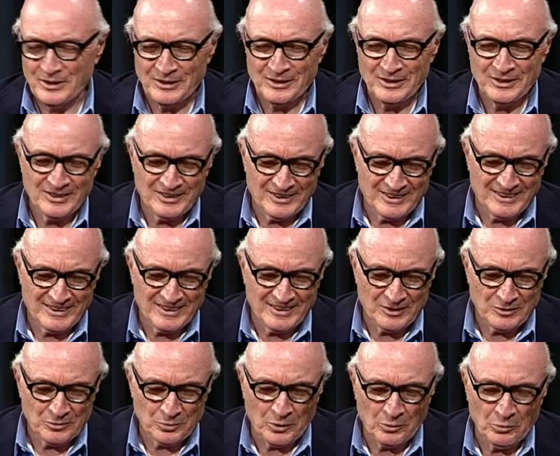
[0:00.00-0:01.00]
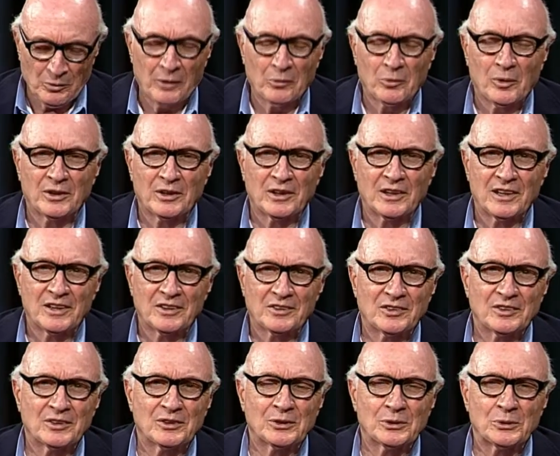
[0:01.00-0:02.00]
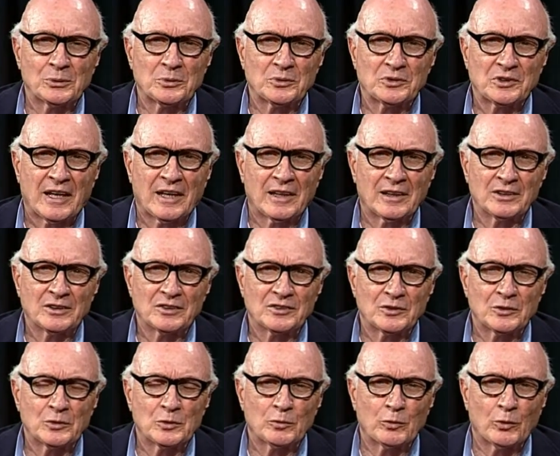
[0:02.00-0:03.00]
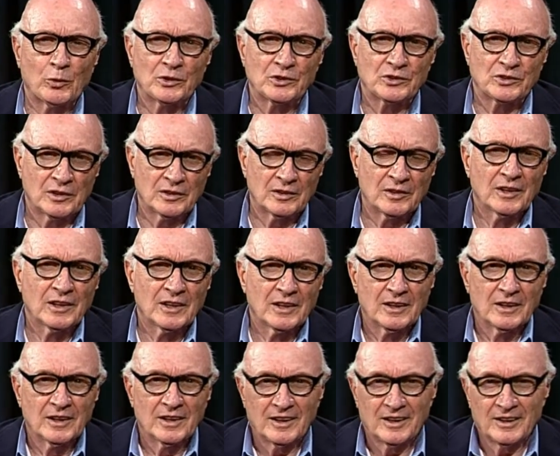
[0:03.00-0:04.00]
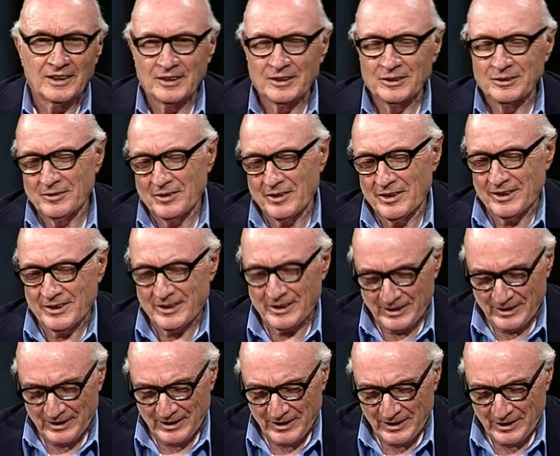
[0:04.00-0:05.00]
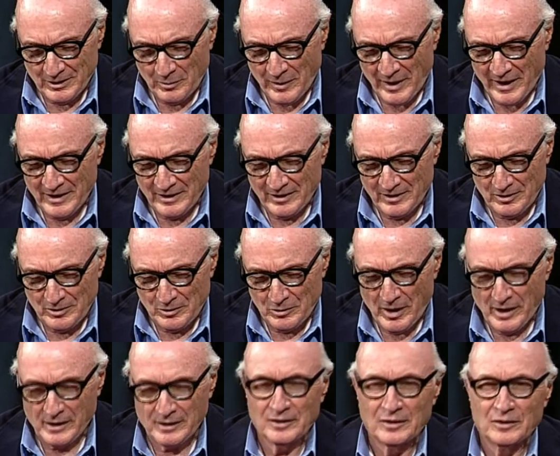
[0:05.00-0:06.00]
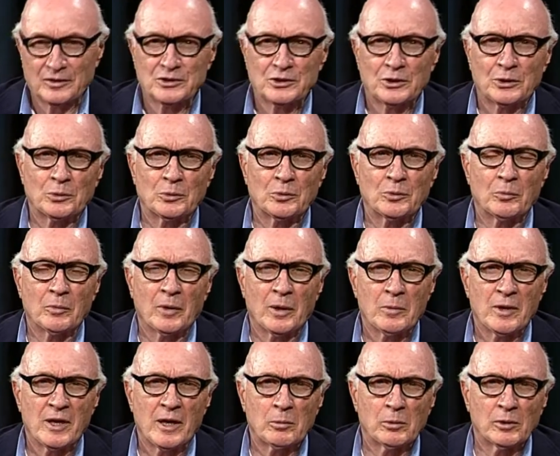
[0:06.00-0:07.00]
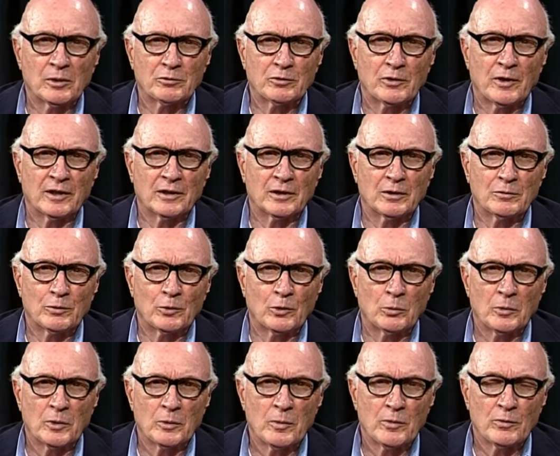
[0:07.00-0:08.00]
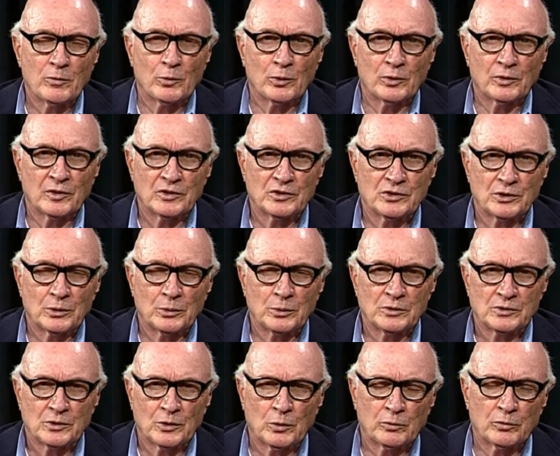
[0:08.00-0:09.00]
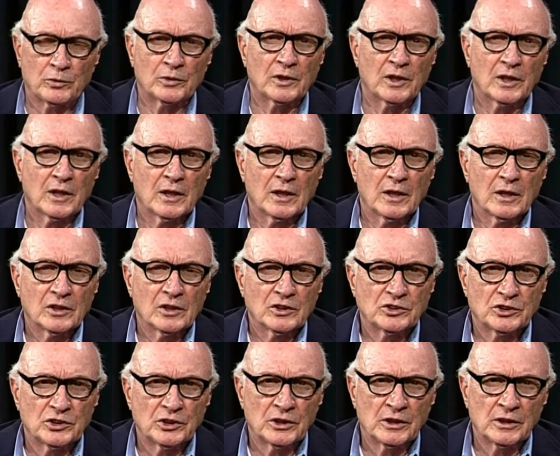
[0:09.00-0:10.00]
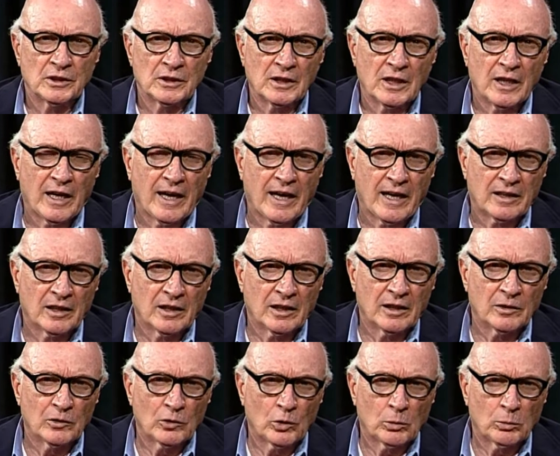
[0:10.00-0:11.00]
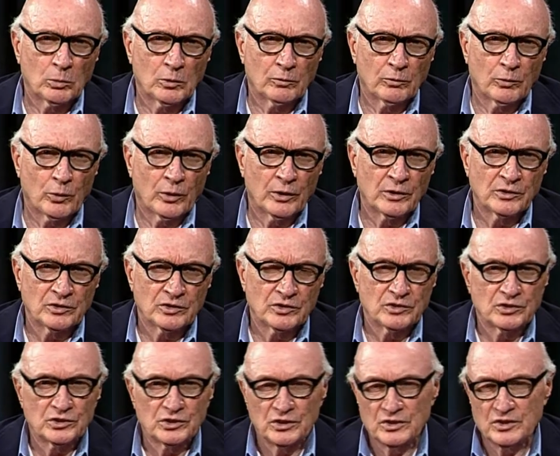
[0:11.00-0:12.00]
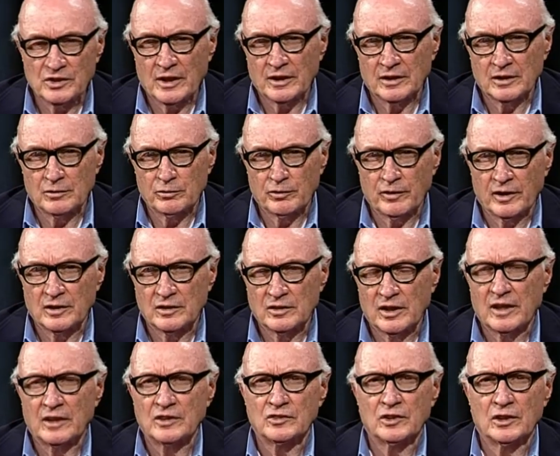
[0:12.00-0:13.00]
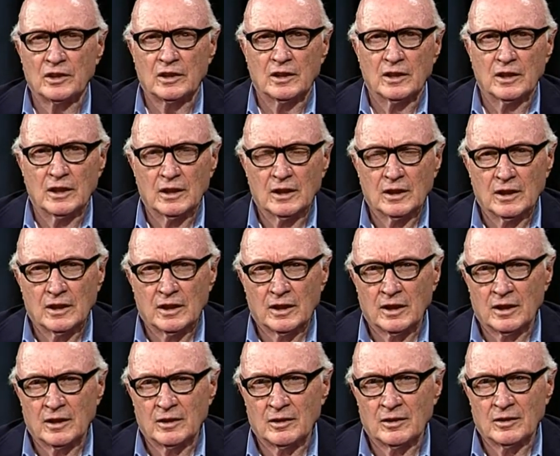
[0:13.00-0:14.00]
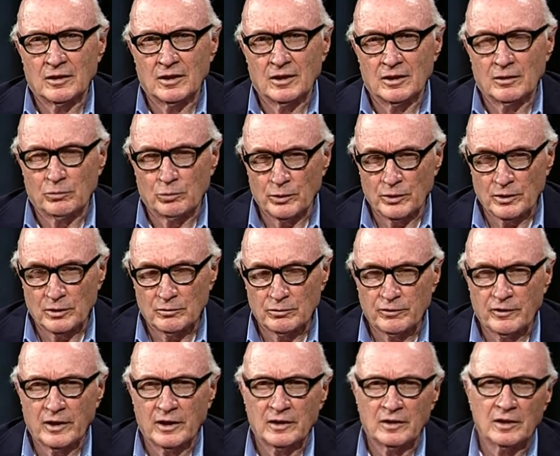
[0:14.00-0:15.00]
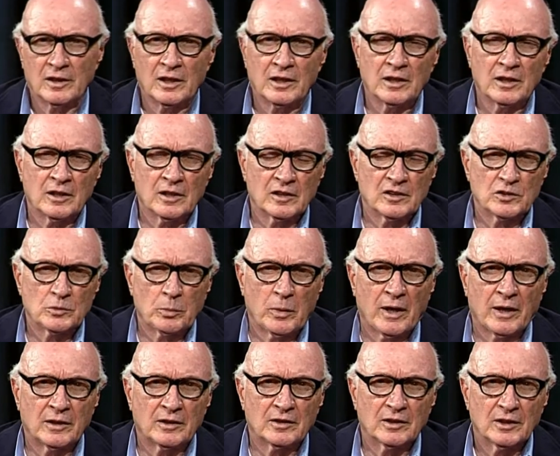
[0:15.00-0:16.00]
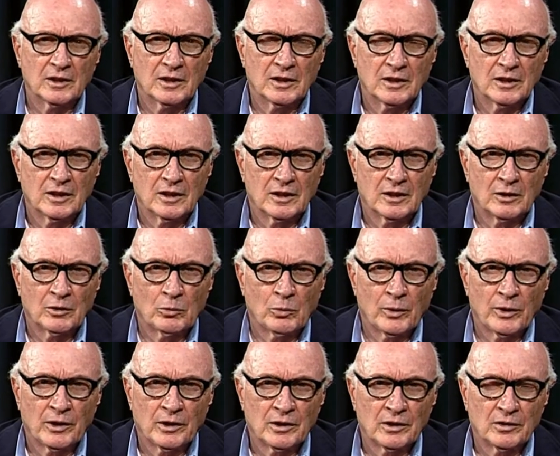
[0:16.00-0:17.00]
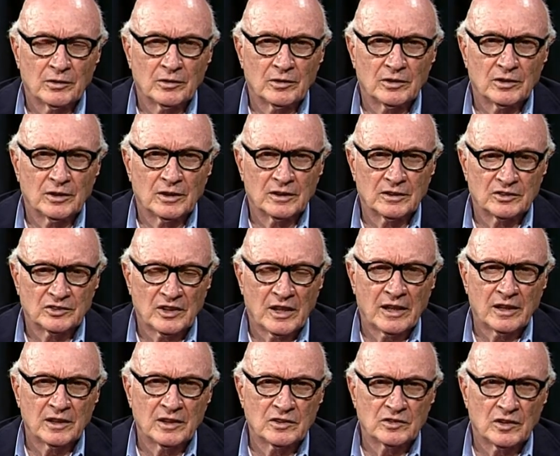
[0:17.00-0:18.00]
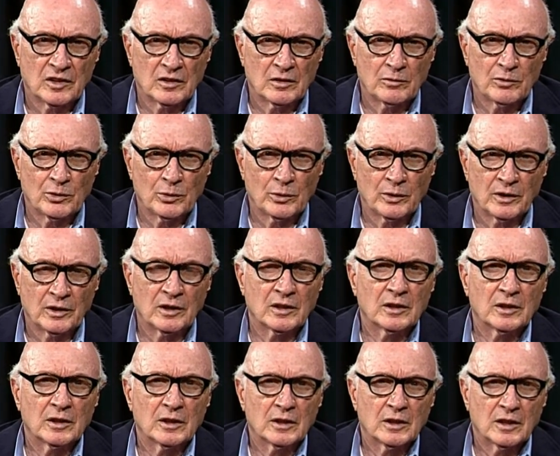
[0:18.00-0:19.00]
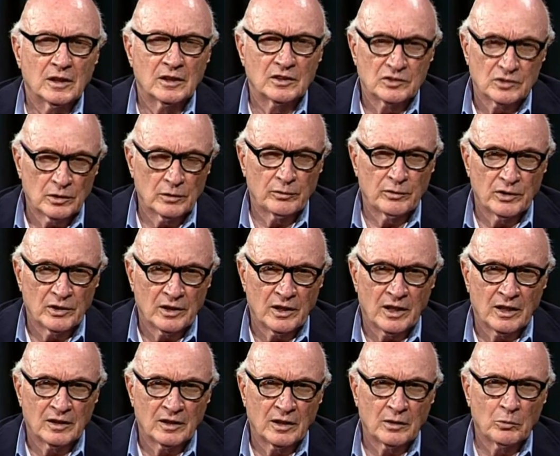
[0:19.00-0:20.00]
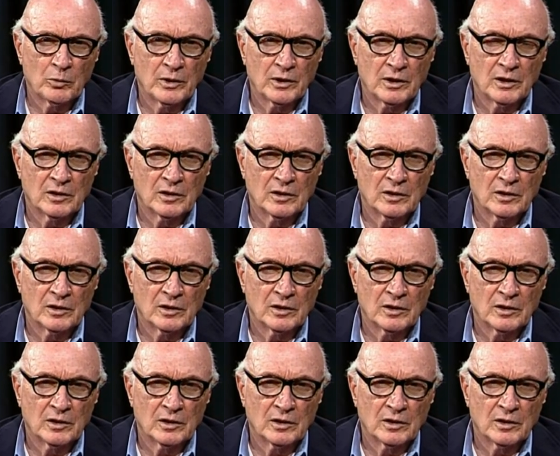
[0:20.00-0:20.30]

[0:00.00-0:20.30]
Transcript: on uh, this one. I wanted to listen to Sally's new voice, and uh, our young man directing the show may be able to find it for me before this show is over. She had a normal voice. She sounded fantastic, and if we can find the uh, spot uh, where uh, Sally is interviewing uh, Sylvia again, then we